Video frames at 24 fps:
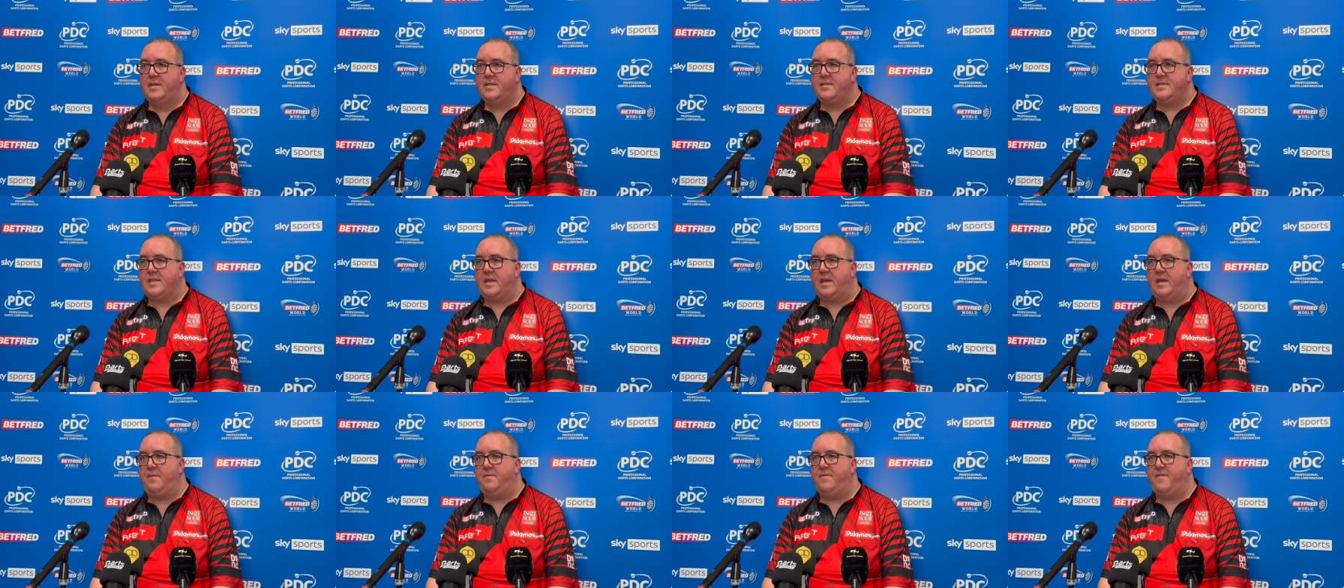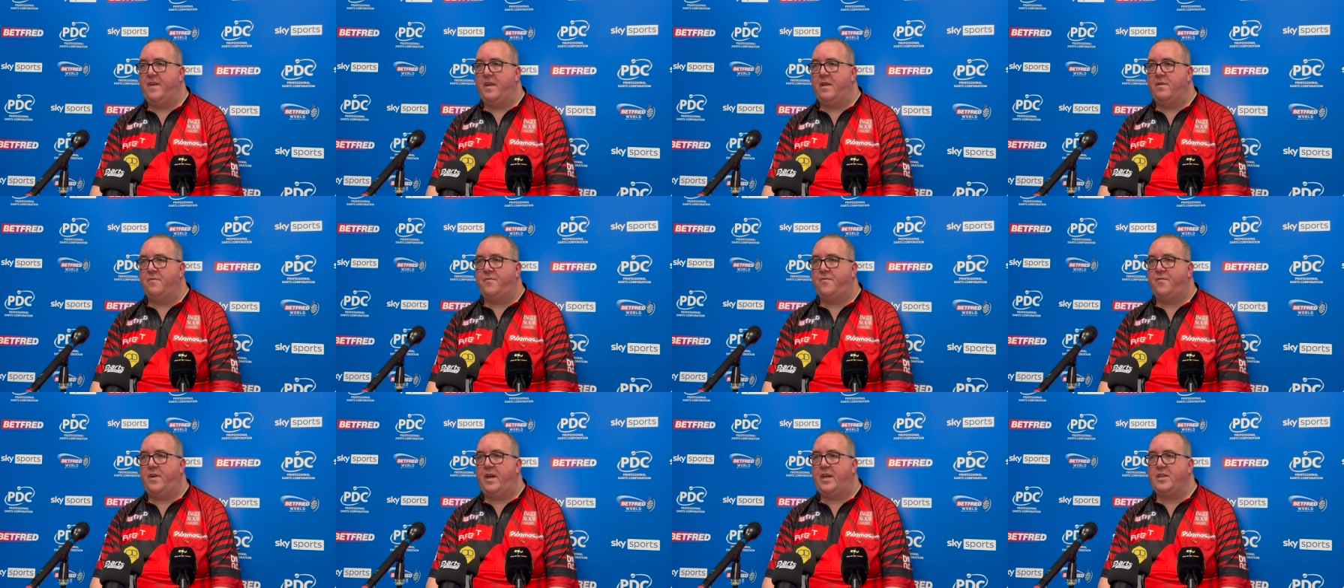to keep feeling
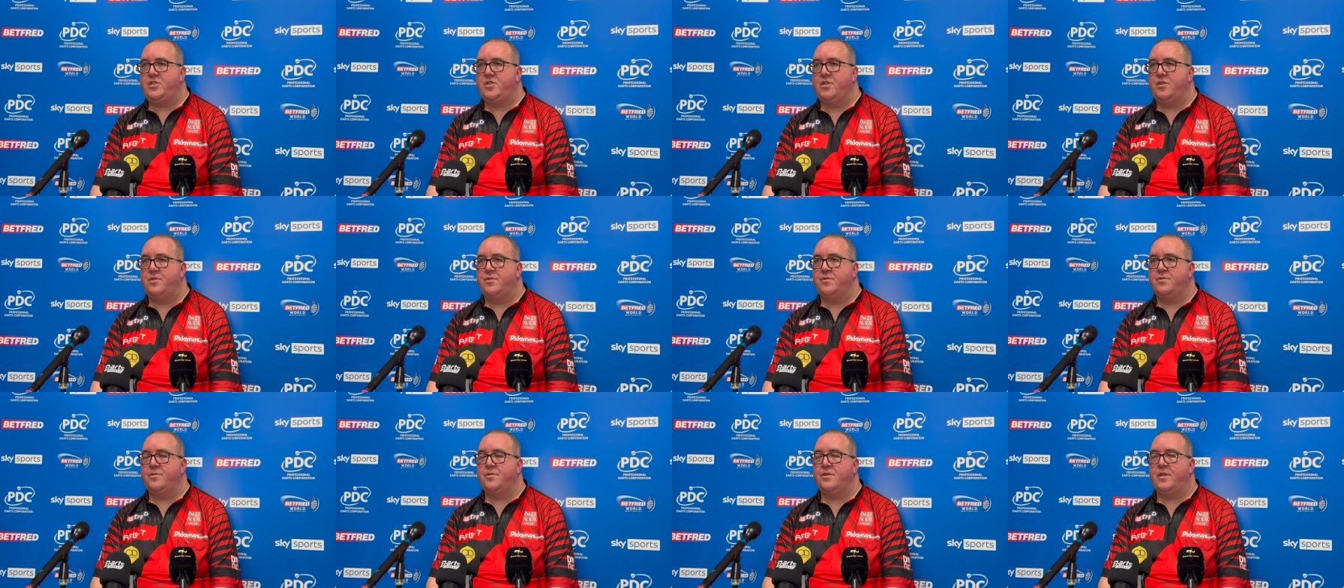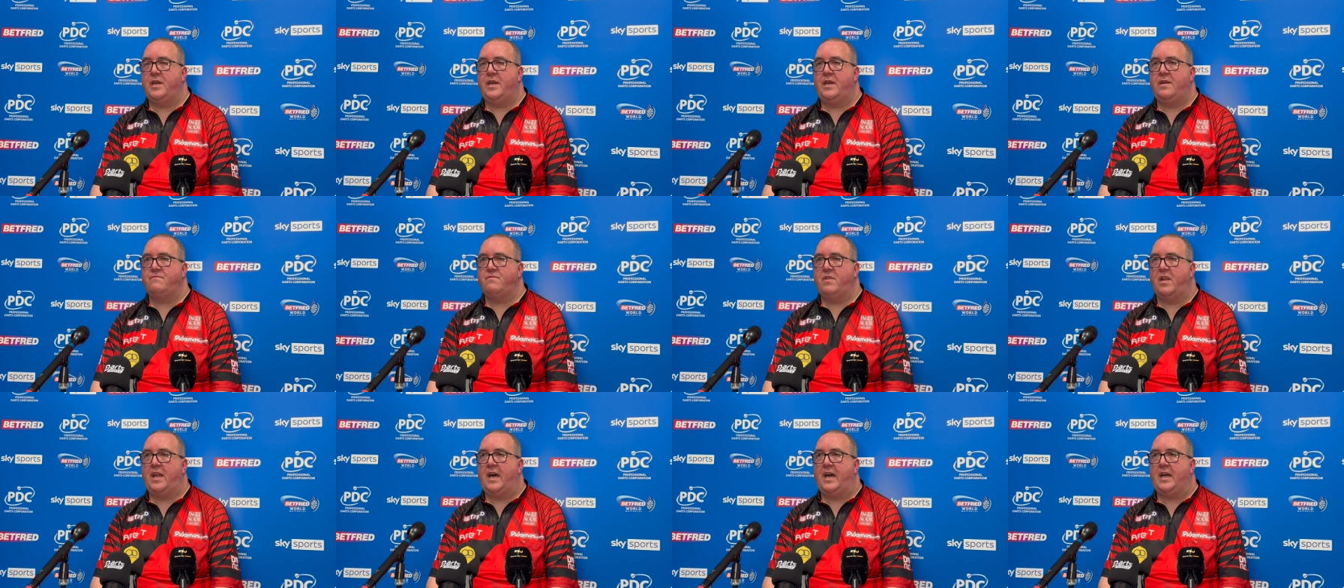fresh and
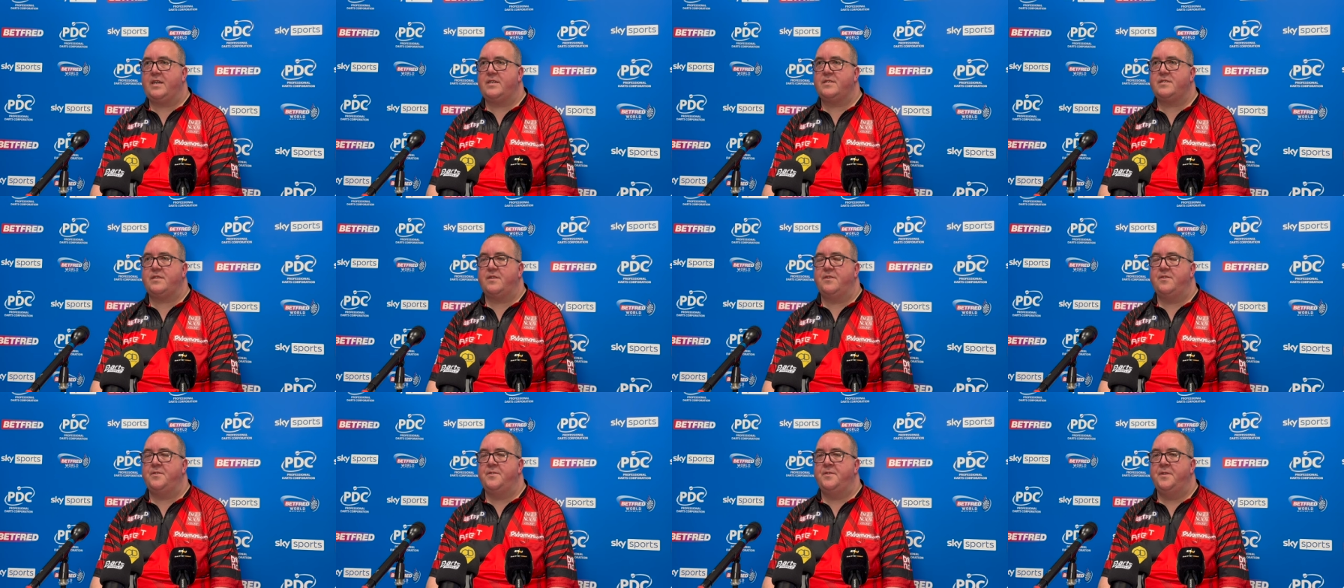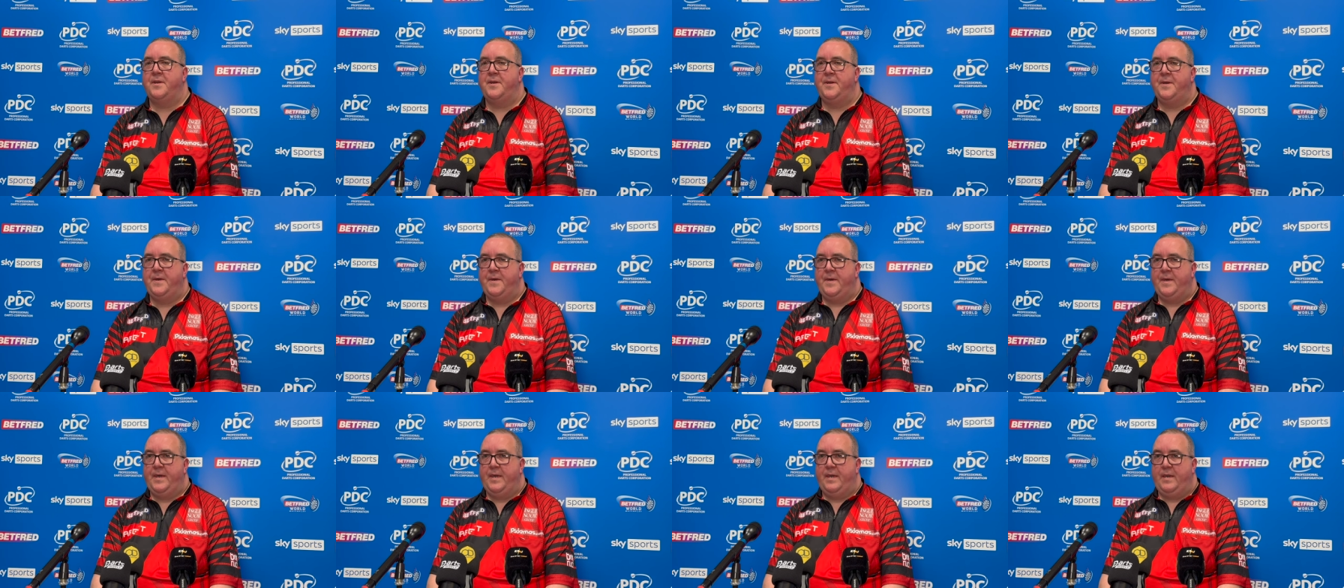relaxed, and
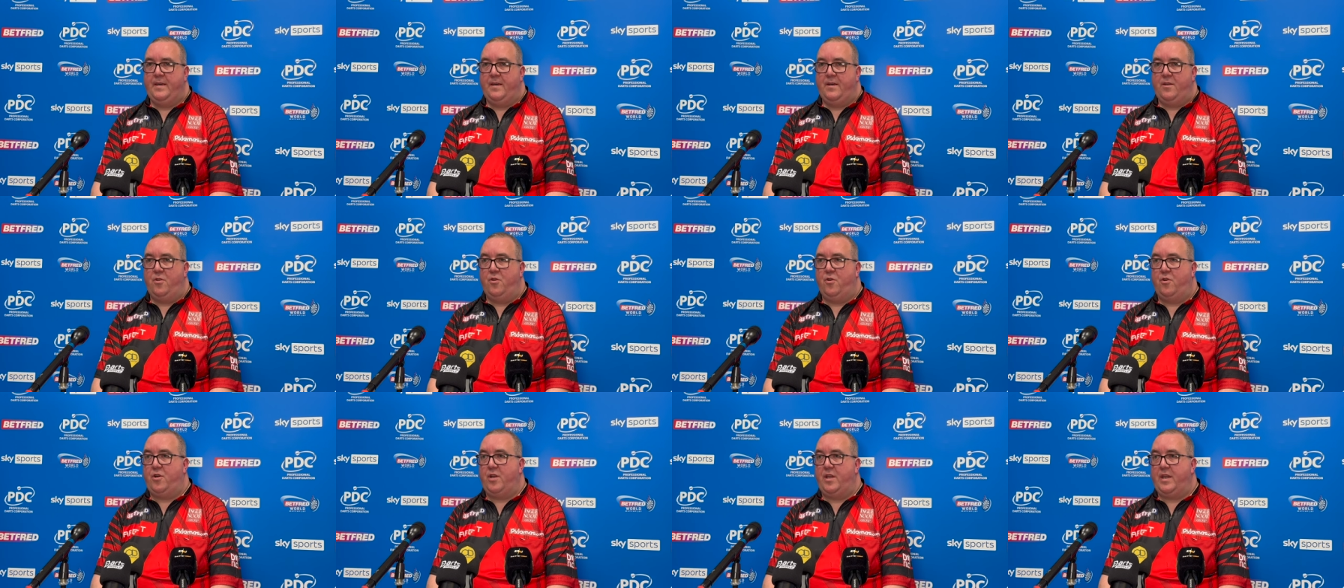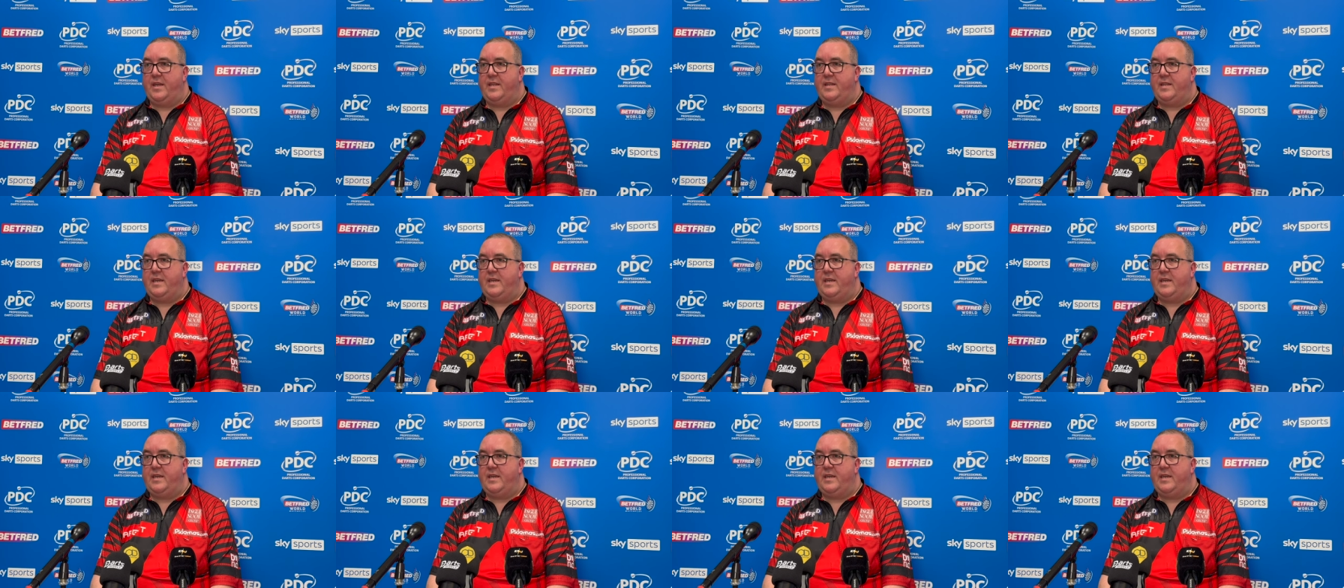luckily